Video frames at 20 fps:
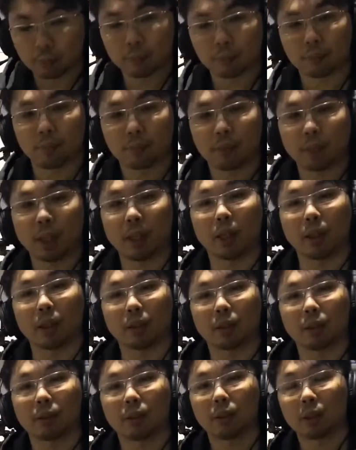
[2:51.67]
okay,
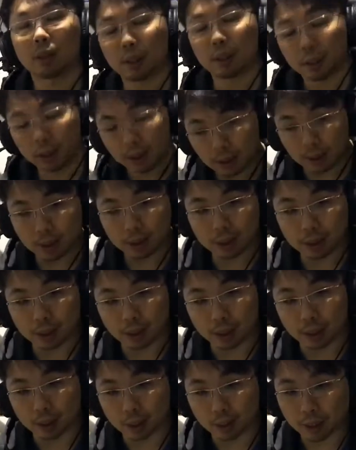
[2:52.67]
this is easy, isn't it?
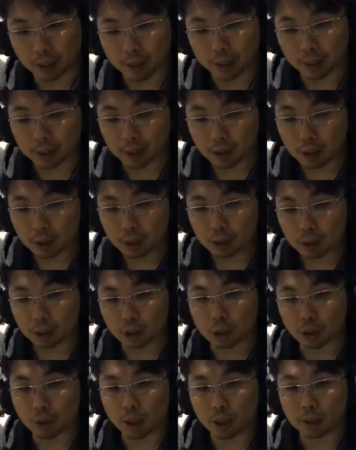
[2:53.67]
All right.
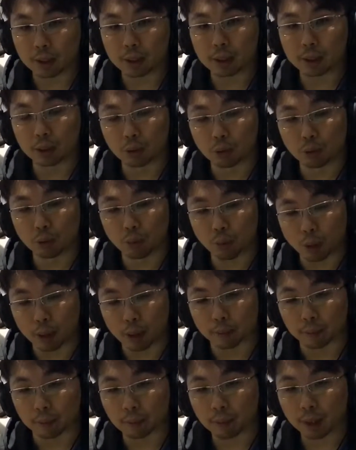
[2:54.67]
So this is groove one.
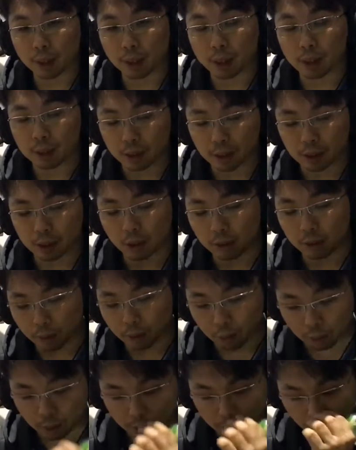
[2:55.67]
Okay, just now that
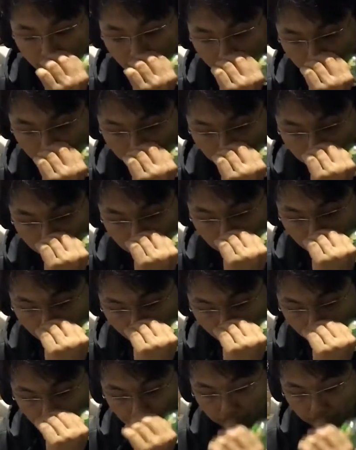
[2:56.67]
was
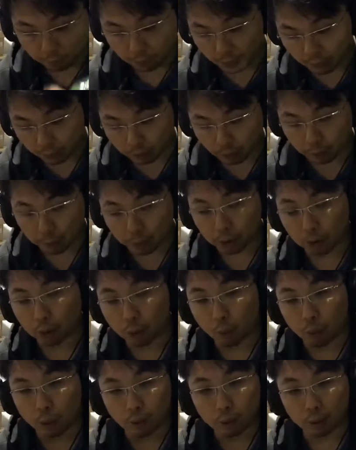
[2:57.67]
playing the metronome
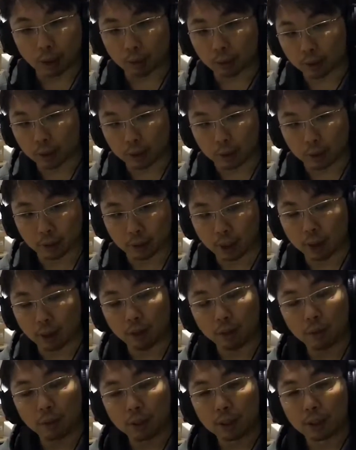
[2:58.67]
while counting. Now
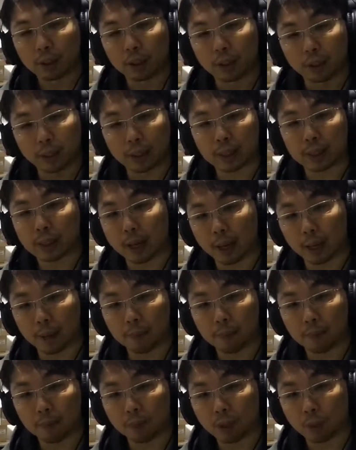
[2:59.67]
the next time
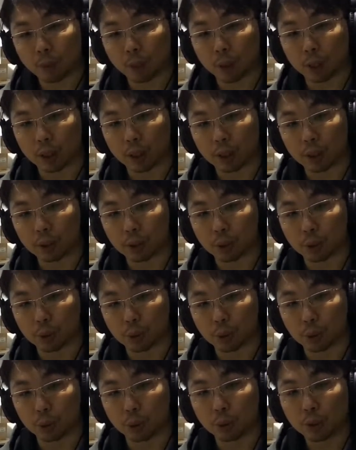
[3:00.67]
we are going to
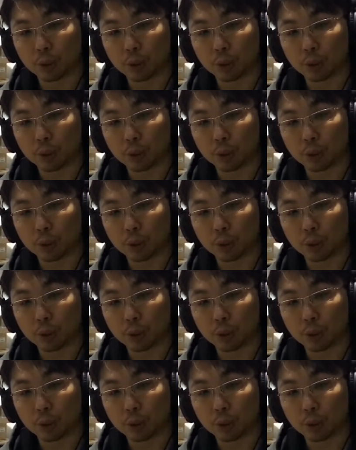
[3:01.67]
do